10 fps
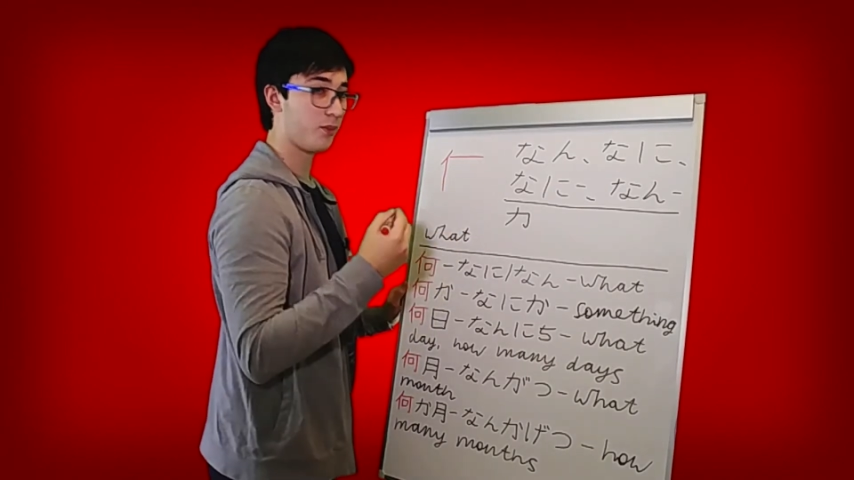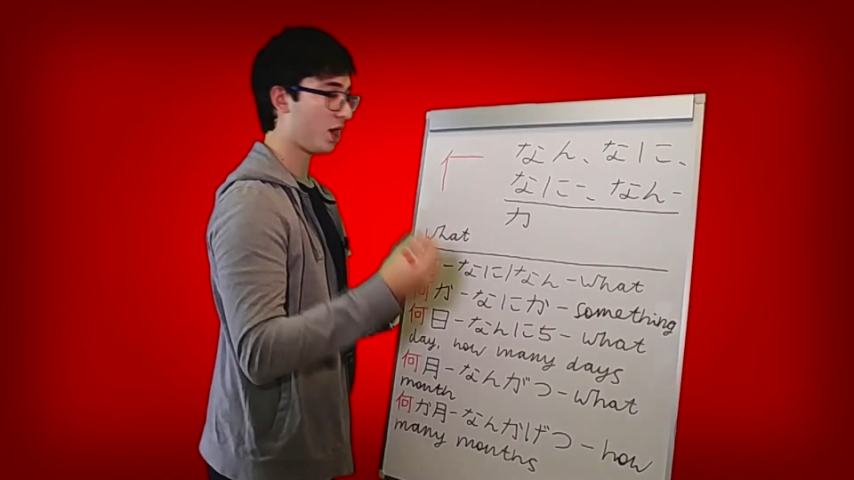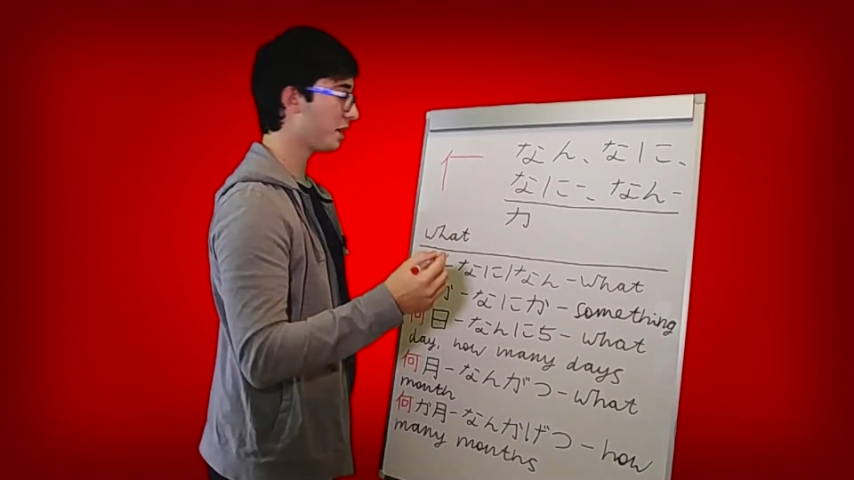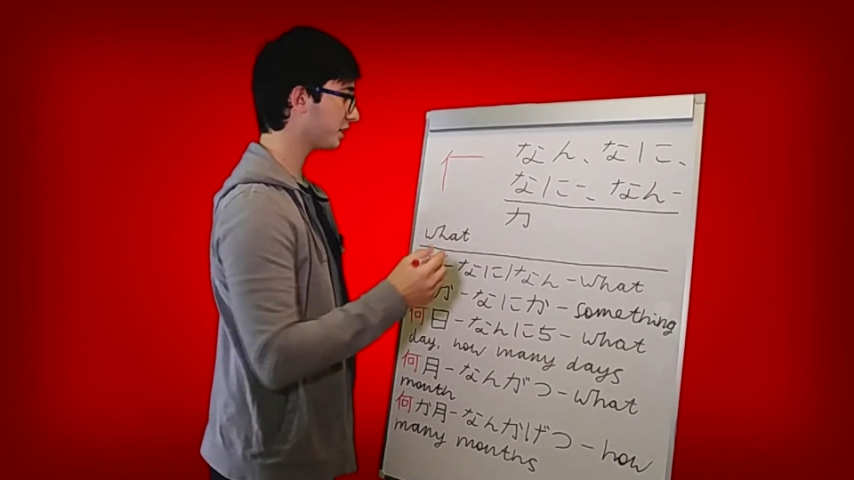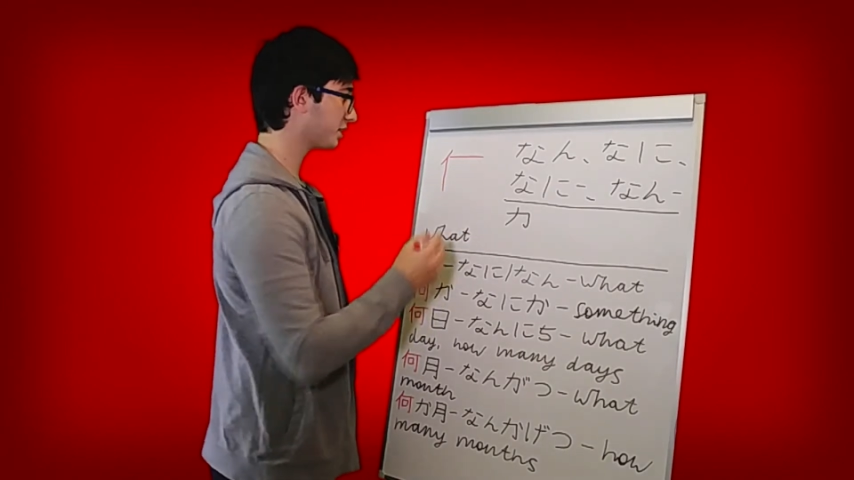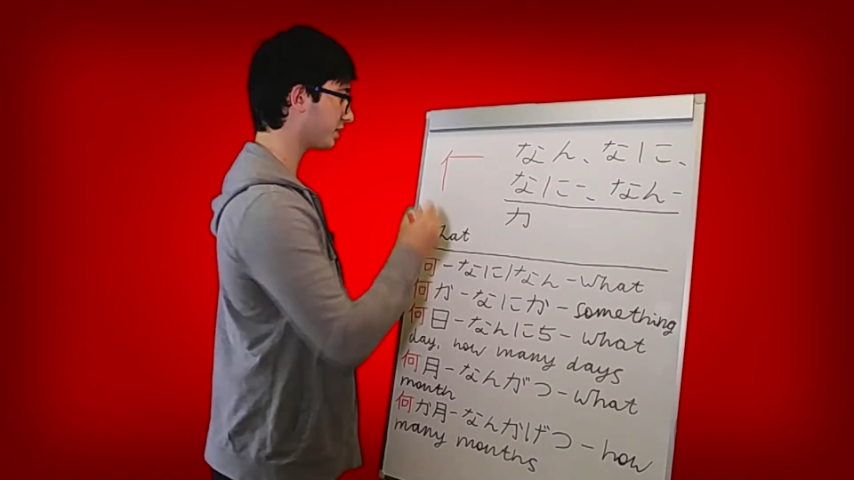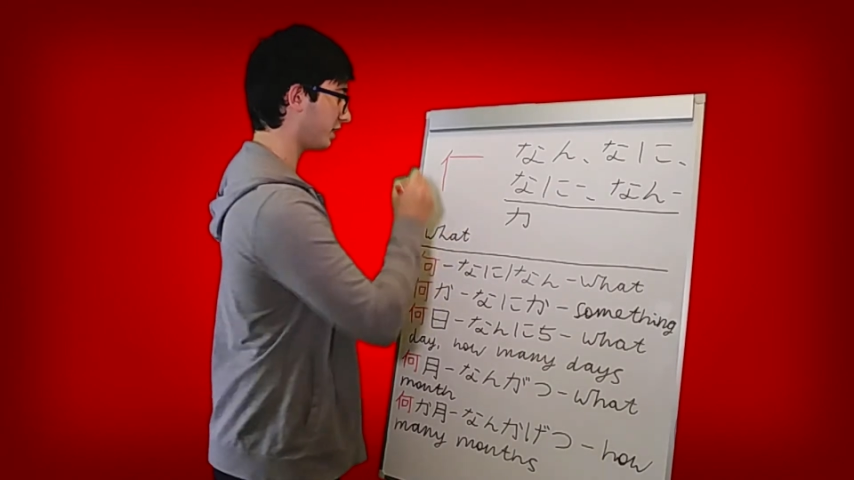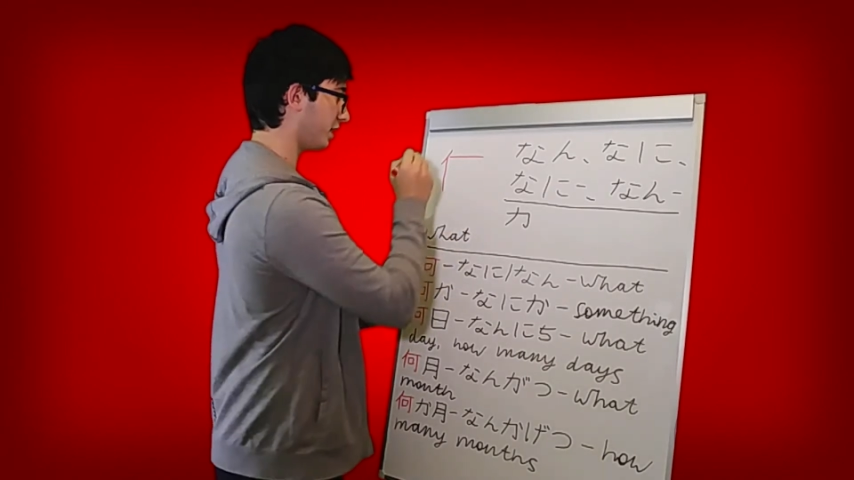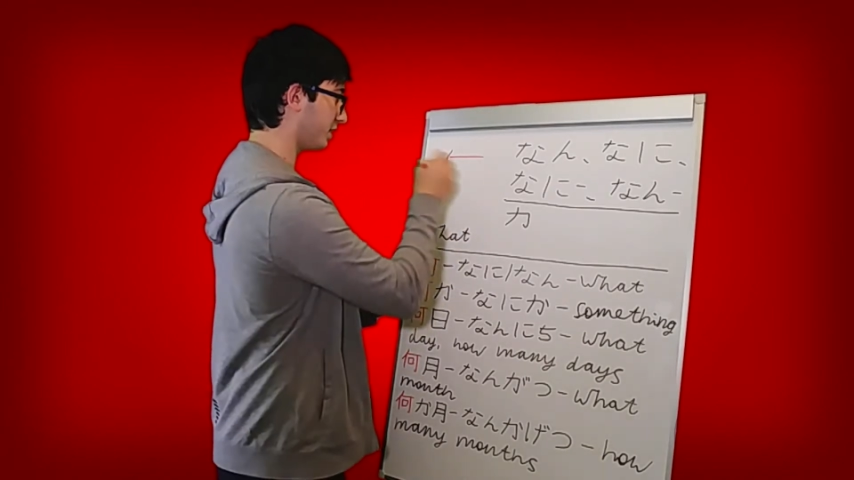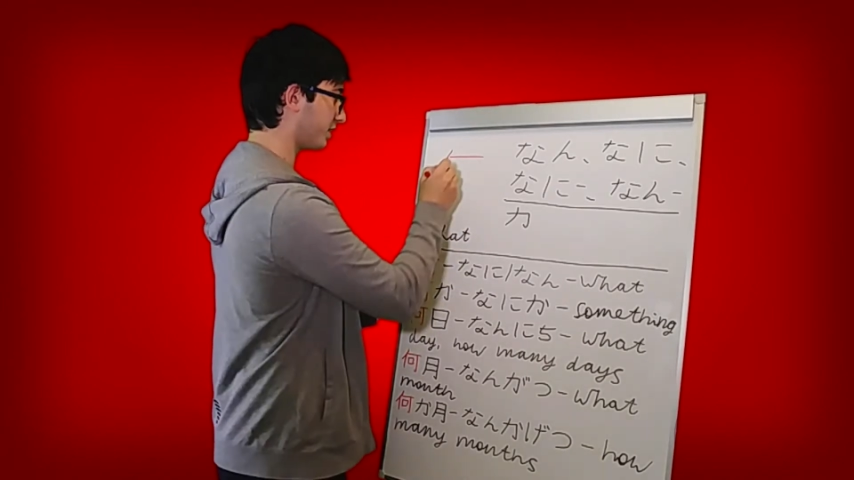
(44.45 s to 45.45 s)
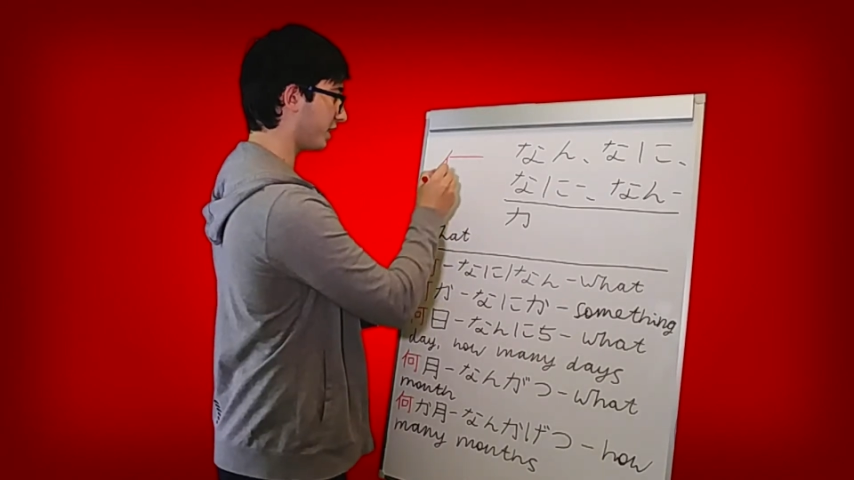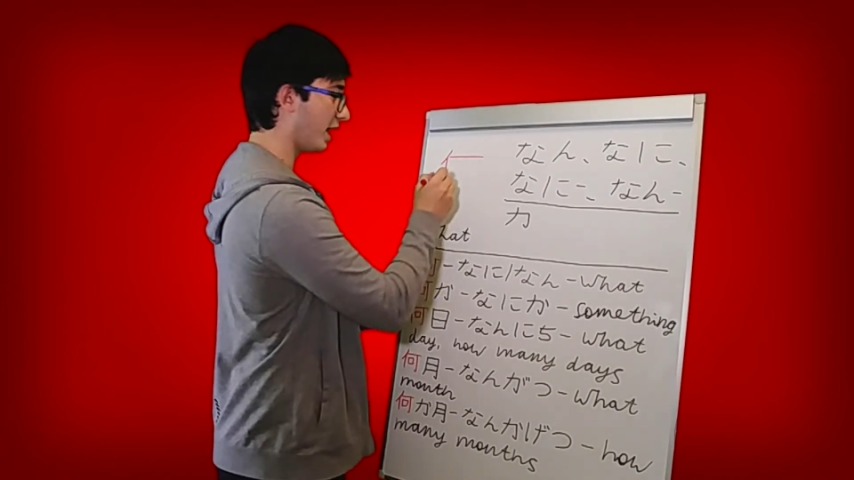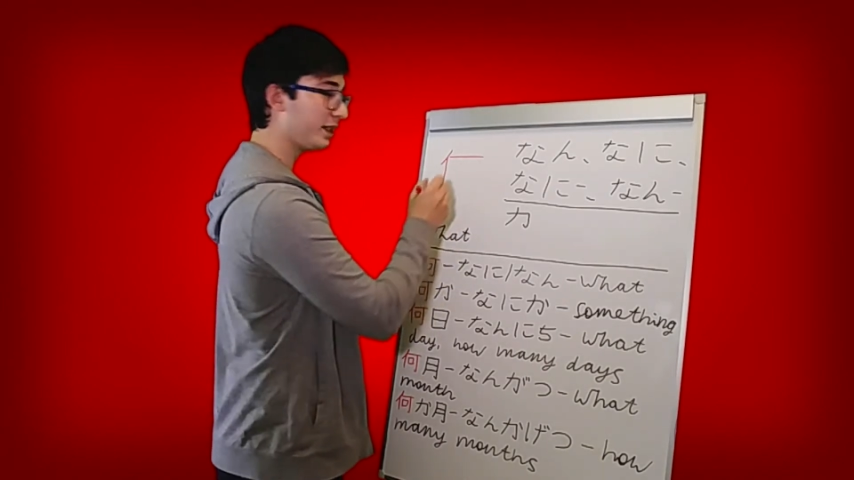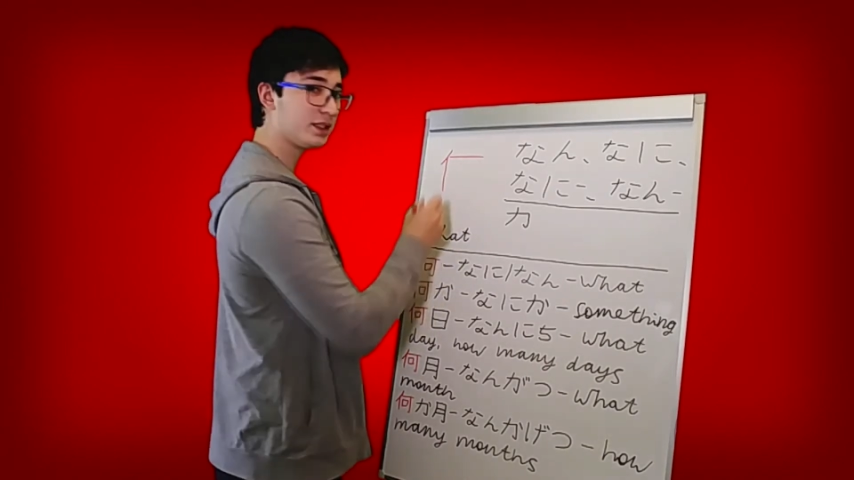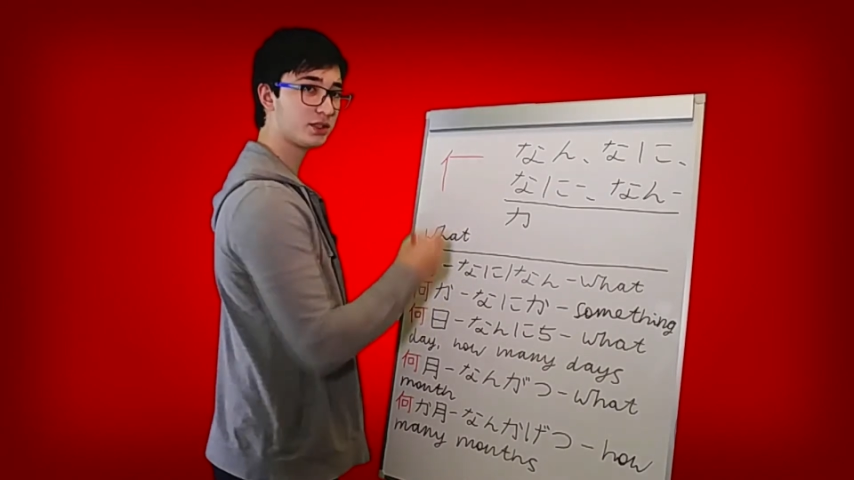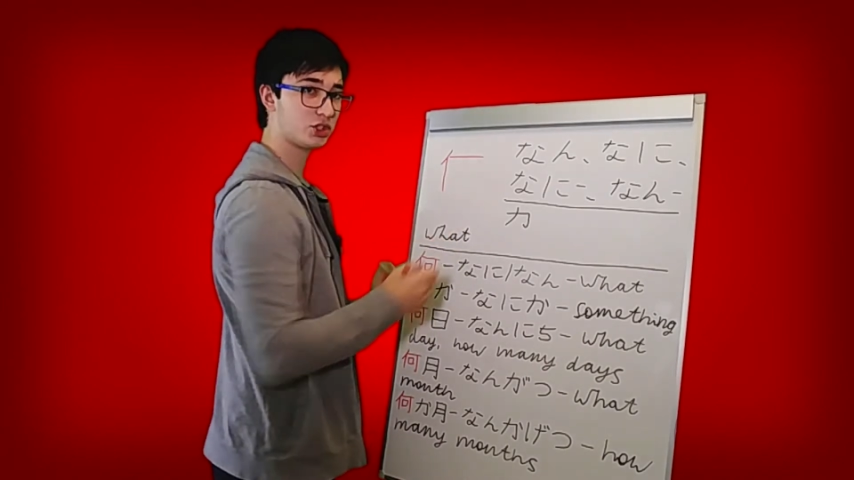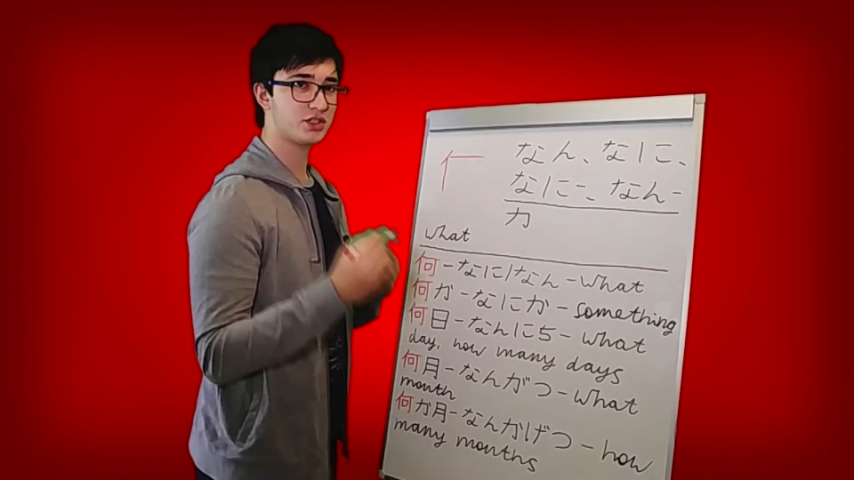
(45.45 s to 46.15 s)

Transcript: box inside.